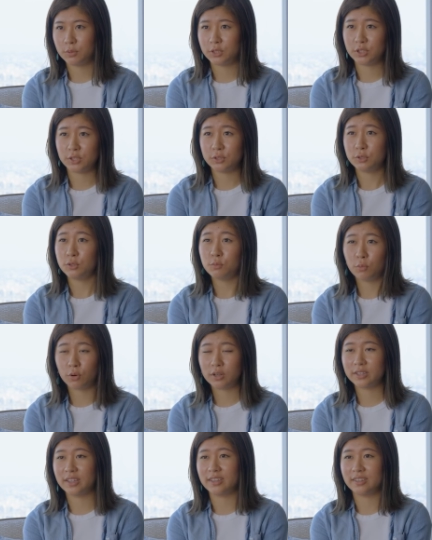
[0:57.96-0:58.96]
which is two
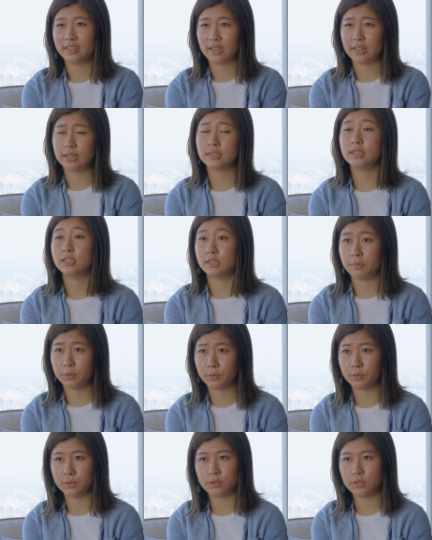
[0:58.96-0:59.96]
more than I guess the
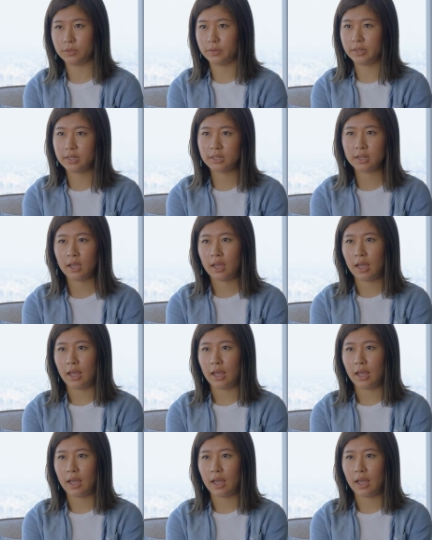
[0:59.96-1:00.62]
typical student,